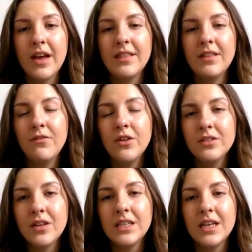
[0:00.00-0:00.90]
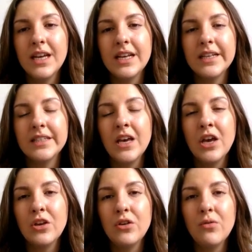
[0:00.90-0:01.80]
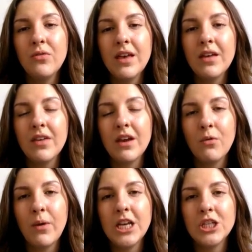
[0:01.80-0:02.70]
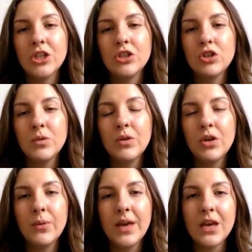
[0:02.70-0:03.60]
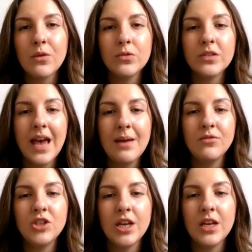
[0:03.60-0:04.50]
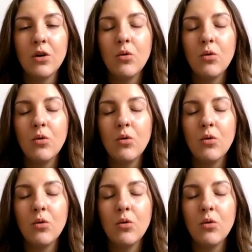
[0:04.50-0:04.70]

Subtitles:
And the first idea is using the equation W equals mg,